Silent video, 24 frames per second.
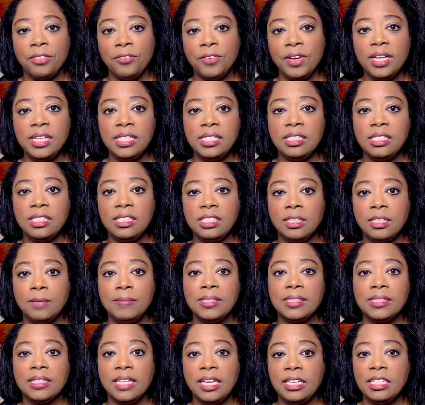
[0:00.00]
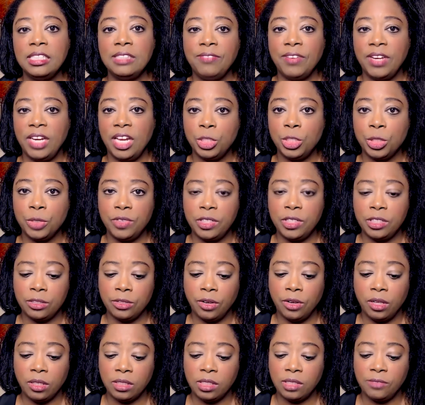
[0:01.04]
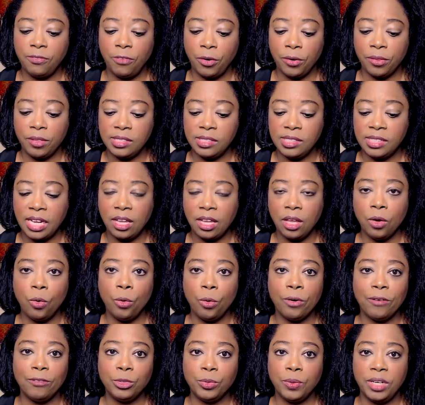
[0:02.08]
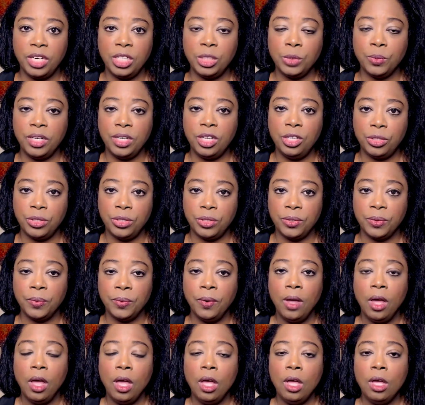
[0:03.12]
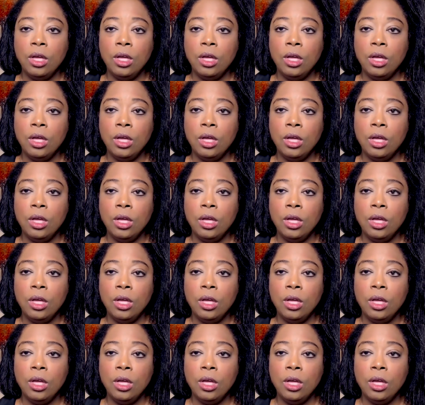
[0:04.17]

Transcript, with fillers: 3D Systems' latest financial results for the second quarter of 2022